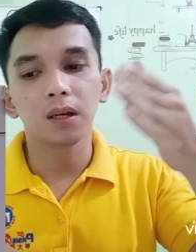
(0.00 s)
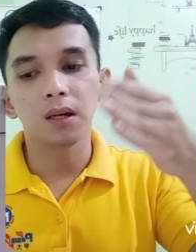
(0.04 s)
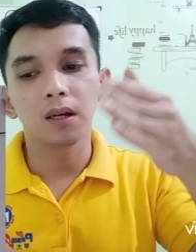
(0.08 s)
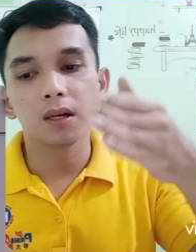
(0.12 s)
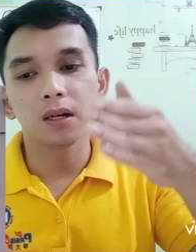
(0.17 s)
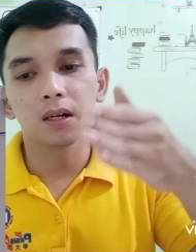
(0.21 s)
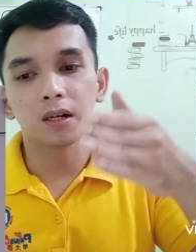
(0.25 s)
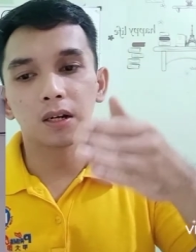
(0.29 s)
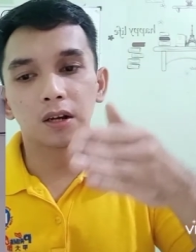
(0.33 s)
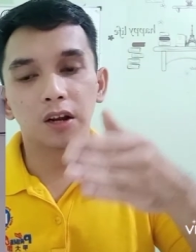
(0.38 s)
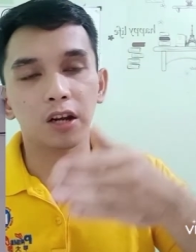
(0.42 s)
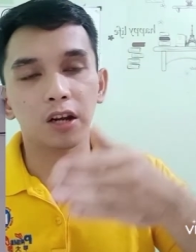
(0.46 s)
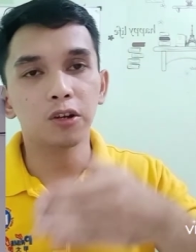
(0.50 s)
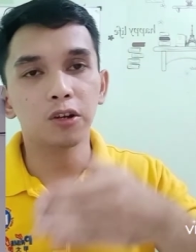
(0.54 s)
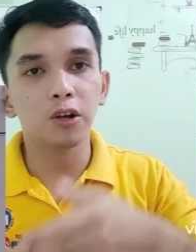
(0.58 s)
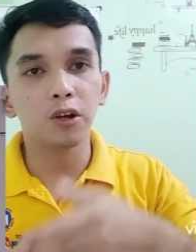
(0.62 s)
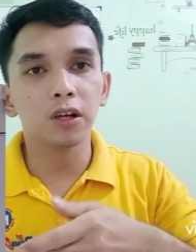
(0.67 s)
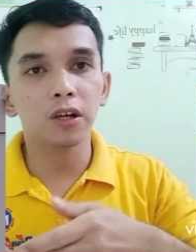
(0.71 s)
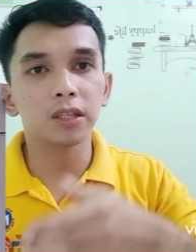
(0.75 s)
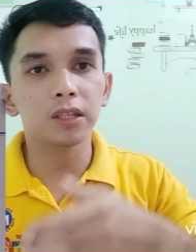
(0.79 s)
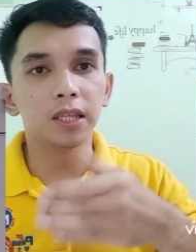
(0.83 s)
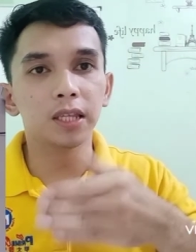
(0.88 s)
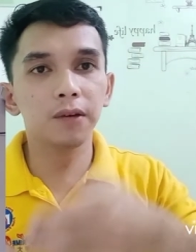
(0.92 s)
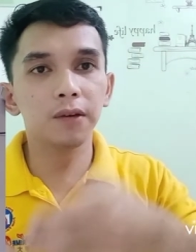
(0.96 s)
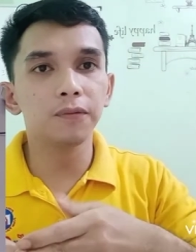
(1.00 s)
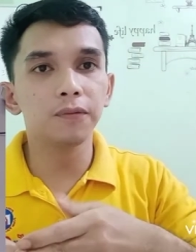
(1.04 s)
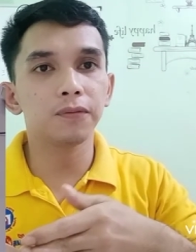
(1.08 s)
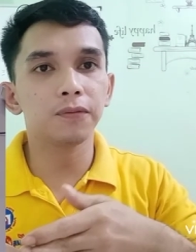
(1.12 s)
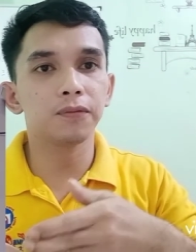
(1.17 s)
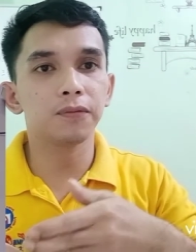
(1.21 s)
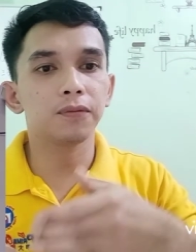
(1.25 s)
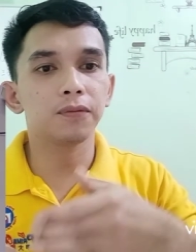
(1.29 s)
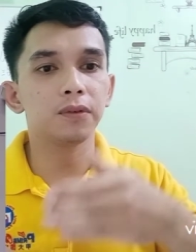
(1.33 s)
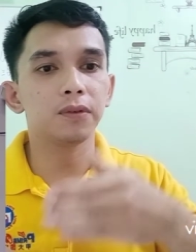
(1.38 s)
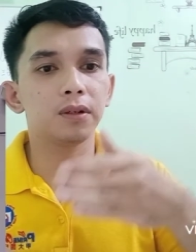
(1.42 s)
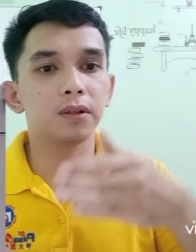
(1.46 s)
radioactive
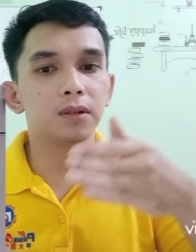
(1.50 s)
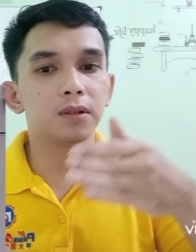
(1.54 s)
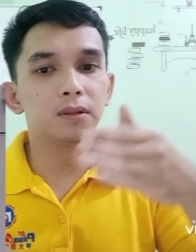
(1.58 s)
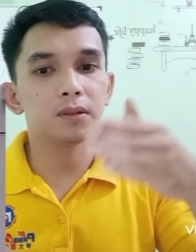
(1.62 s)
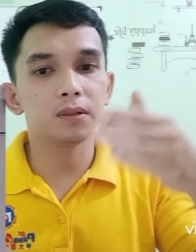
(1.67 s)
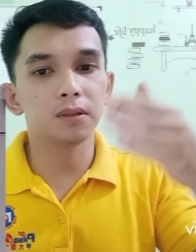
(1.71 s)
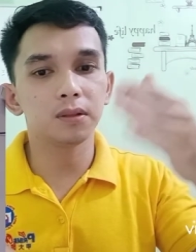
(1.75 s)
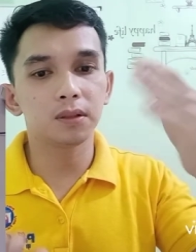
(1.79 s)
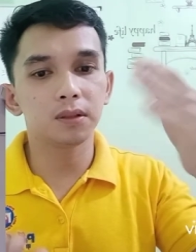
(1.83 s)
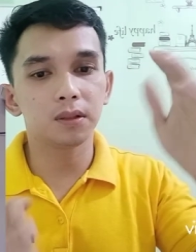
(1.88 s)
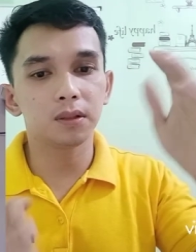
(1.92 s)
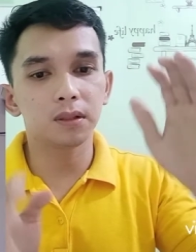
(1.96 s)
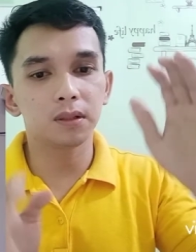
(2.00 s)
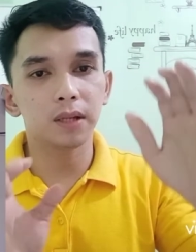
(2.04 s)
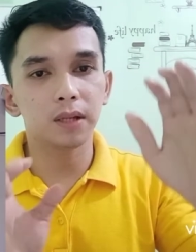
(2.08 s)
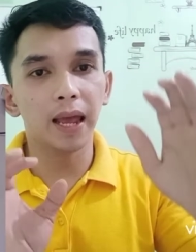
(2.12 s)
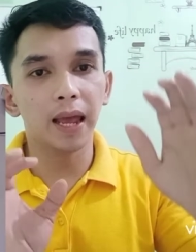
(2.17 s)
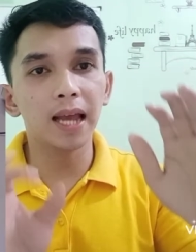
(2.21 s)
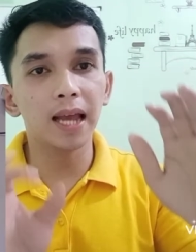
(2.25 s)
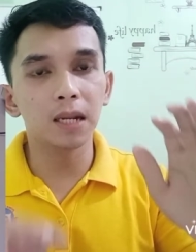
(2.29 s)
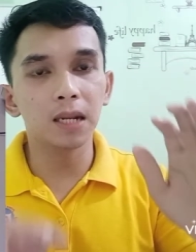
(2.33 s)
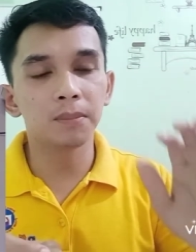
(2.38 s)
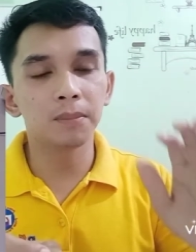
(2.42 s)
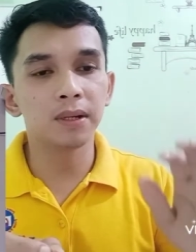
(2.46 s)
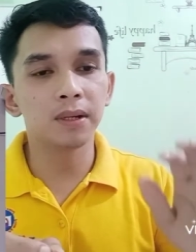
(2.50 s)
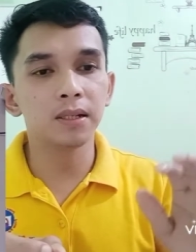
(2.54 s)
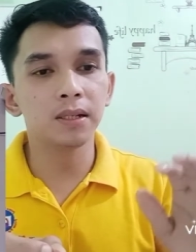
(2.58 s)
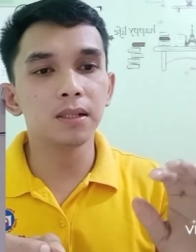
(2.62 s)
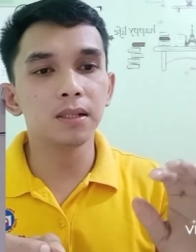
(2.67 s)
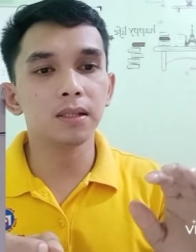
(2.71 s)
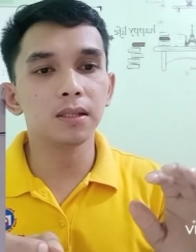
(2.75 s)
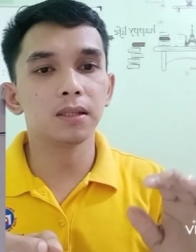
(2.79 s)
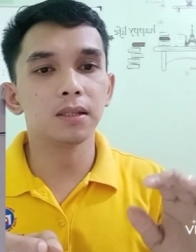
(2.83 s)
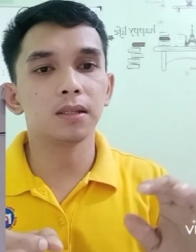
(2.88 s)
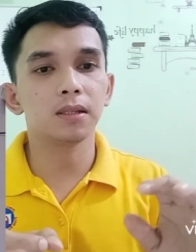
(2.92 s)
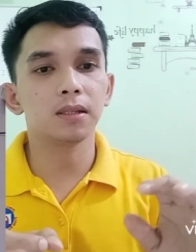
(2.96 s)
elements